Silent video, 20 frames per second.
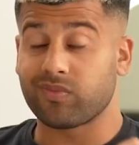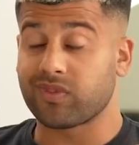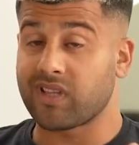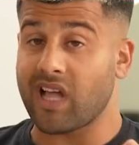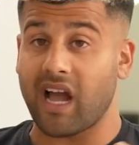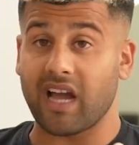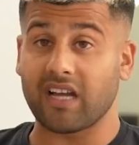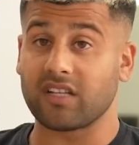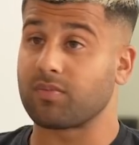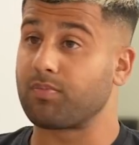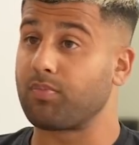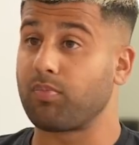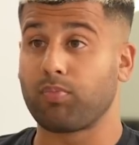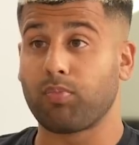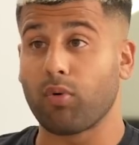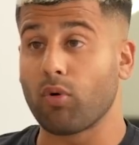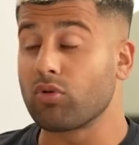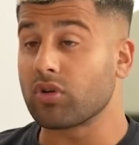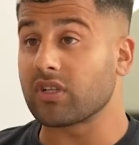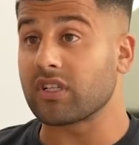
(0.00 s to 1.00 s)
That is
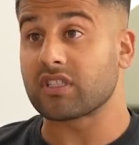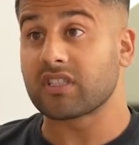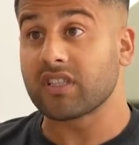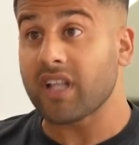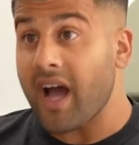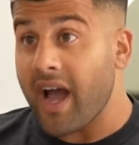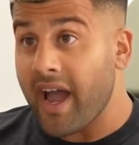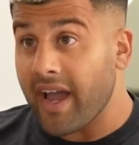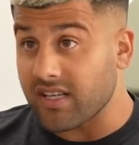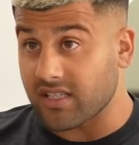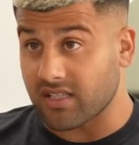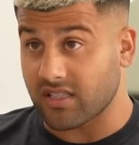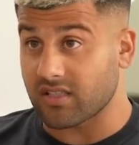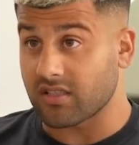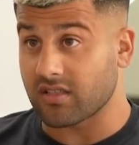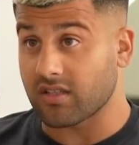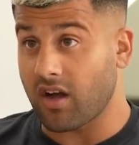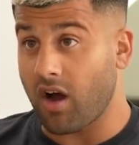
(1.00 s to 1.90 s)
it's nice.